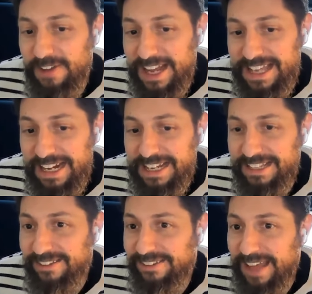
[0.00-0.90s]
identity?
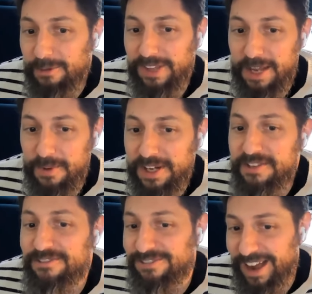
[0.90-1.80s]
sound like? Where do
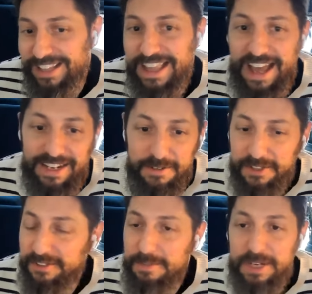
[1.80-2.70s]
you find that?
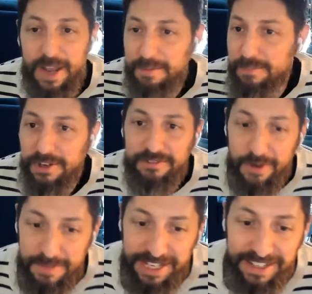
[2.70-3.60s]
Could somebody write a book for me?